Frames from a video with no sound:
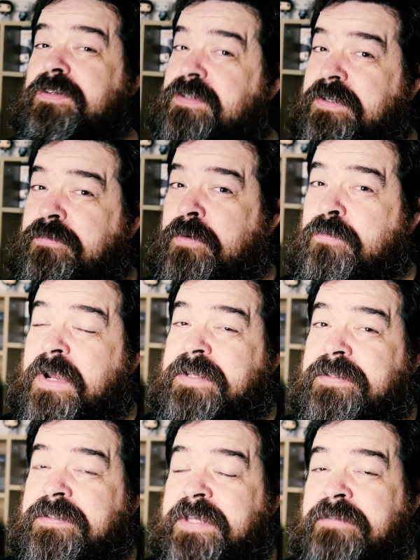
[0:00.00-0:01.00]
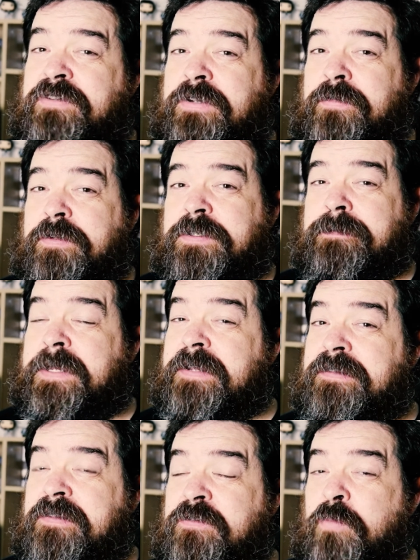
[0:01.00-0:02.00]
Different races have different
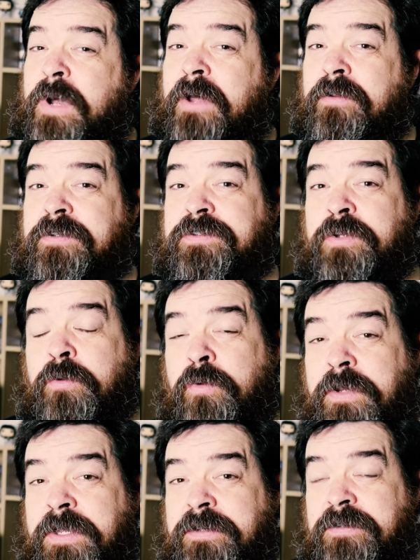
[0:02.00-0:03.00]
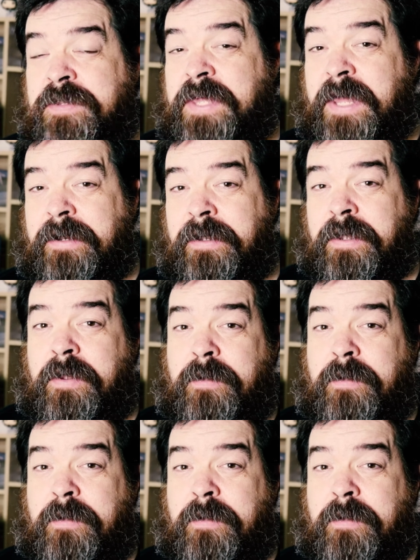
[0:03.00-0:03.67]
speeds as well, so look into that,